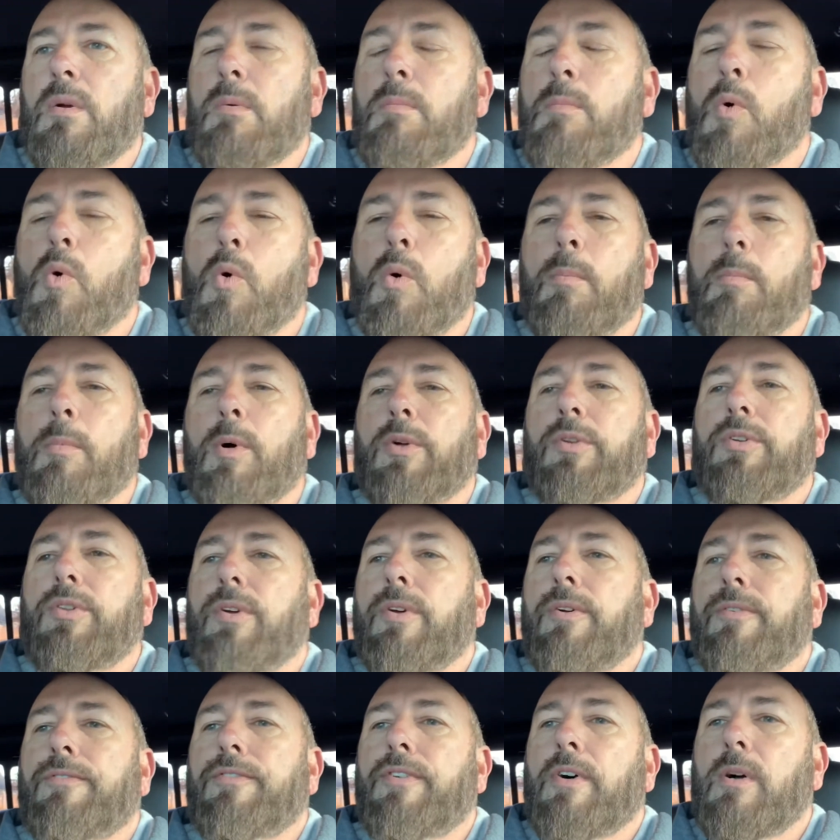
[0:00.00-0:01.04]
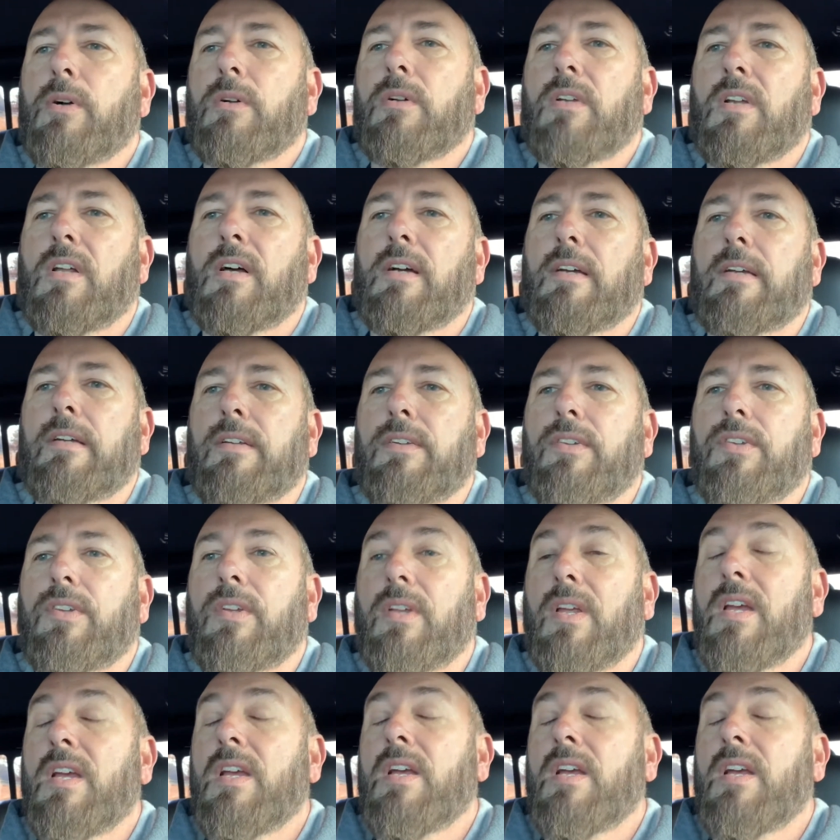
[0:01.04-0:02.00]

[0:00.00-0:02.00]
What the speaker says: more Moto fog lights,